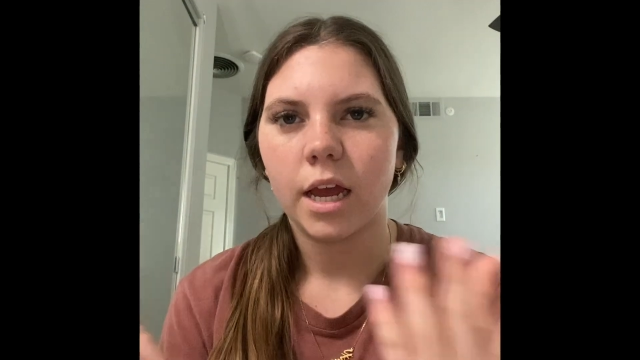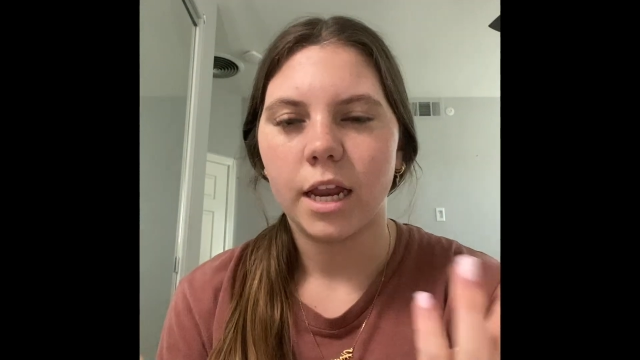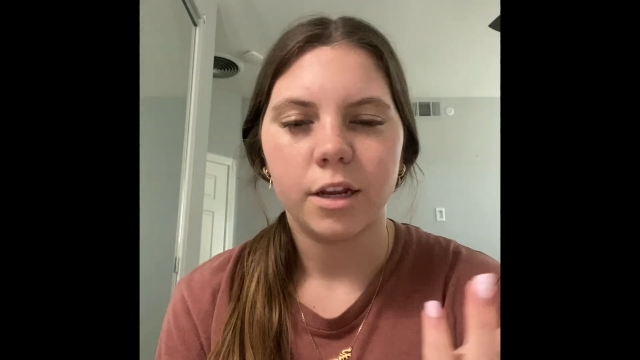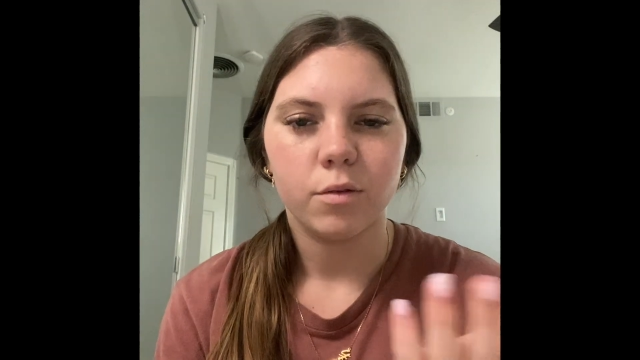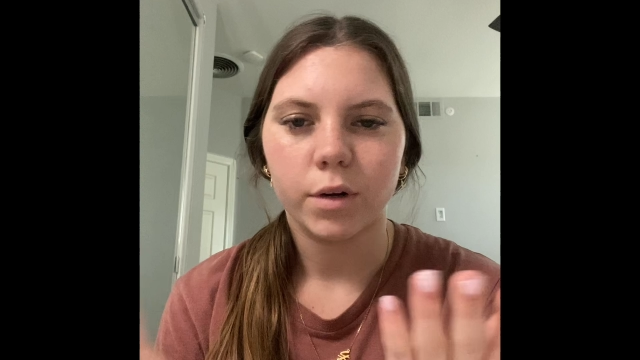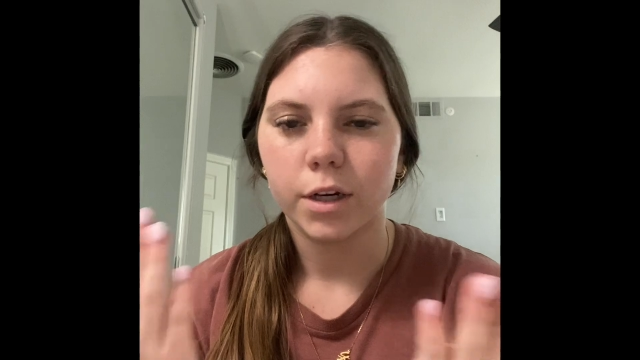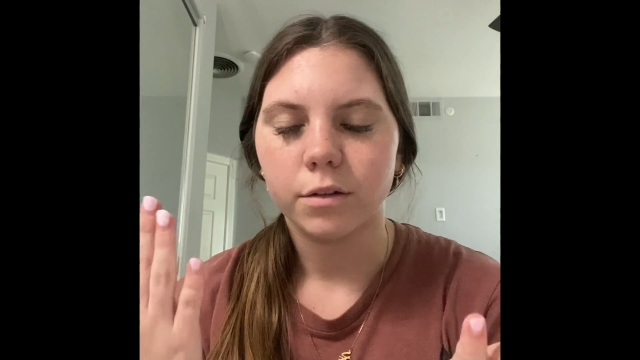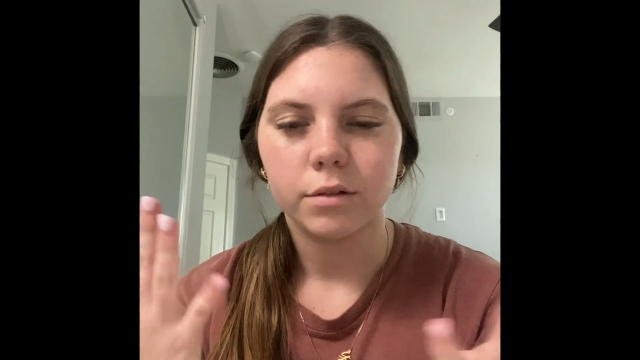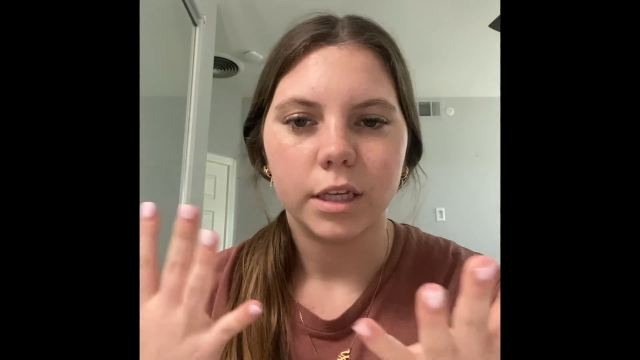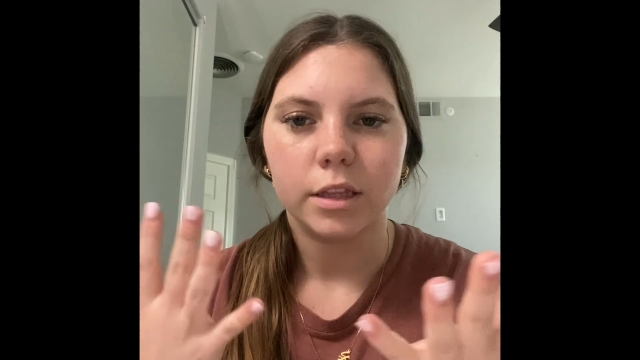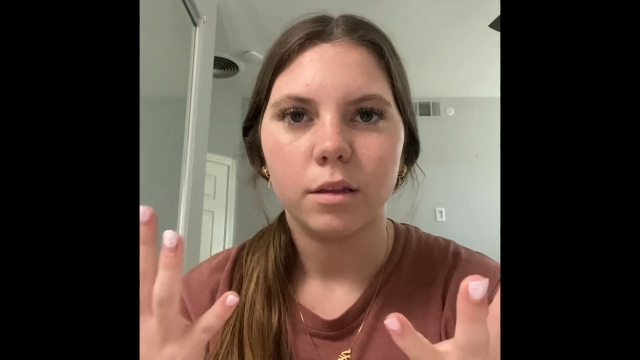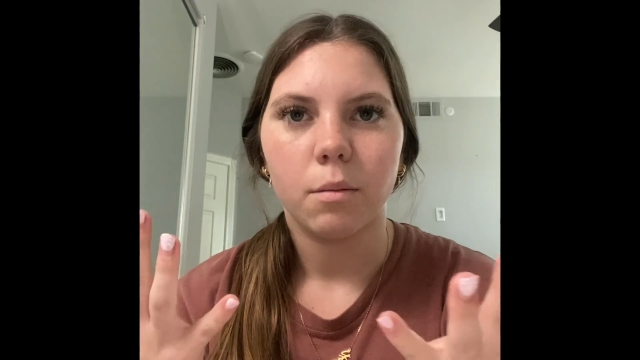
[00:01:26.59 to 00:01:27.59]
anywhere
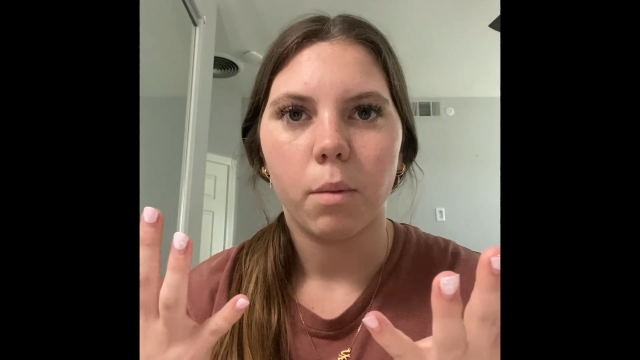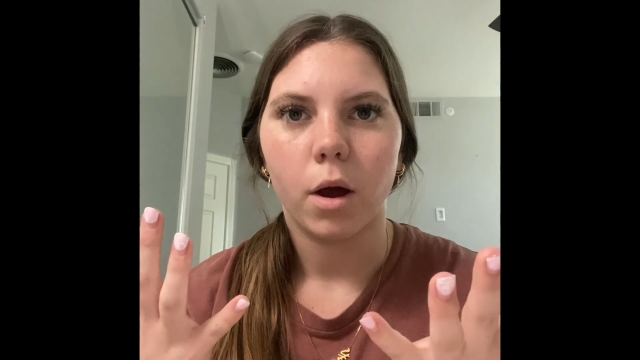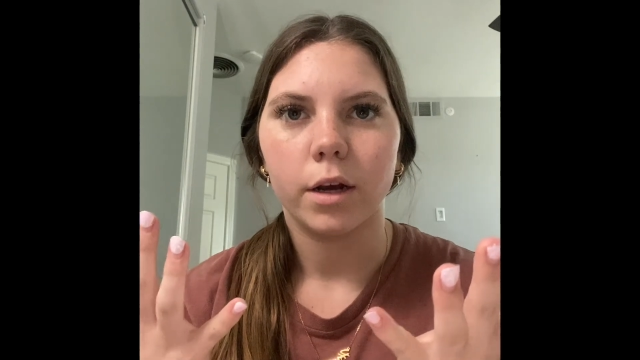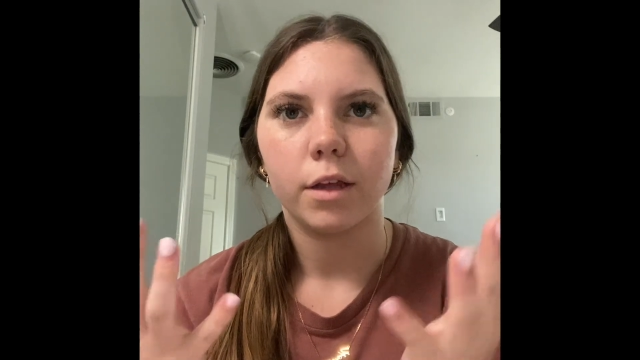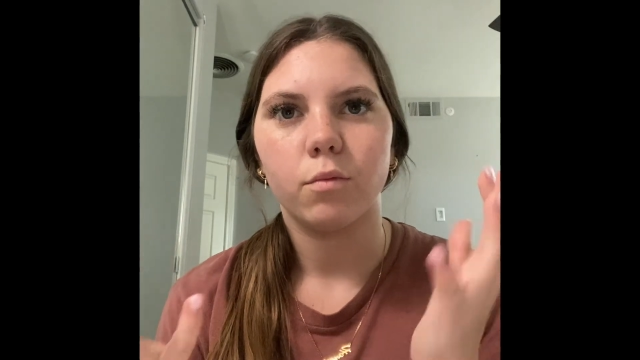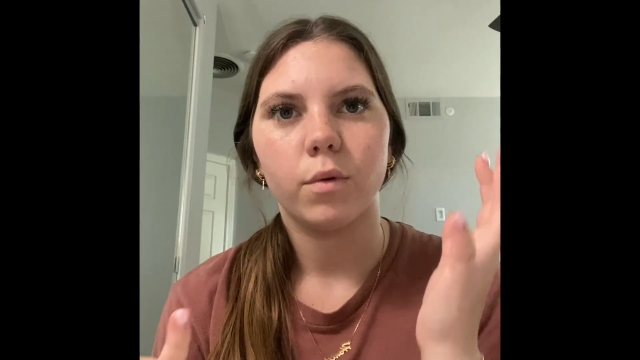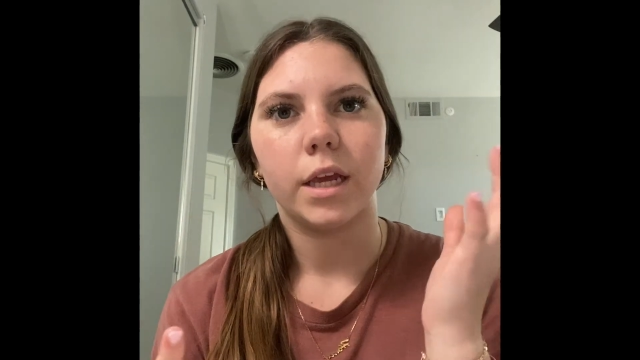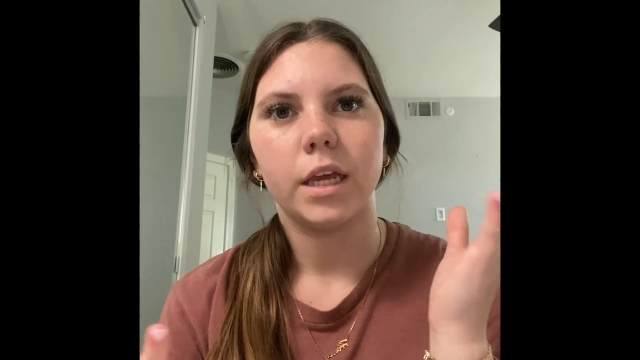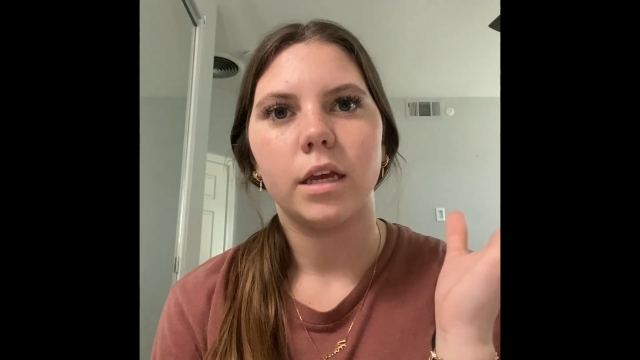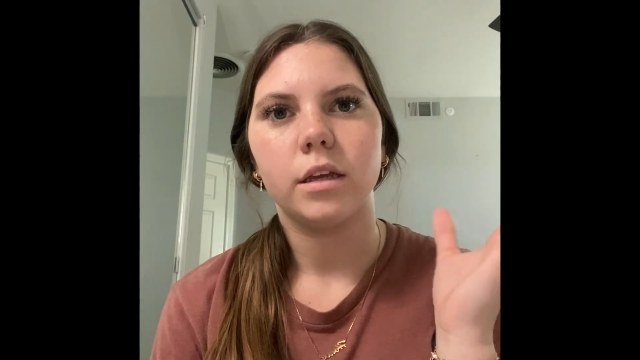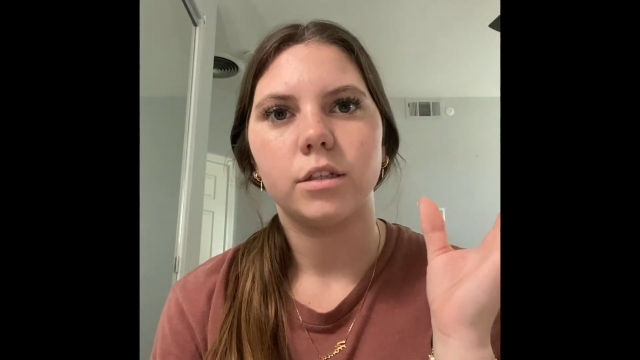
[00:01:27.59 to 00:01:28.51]
like the body weight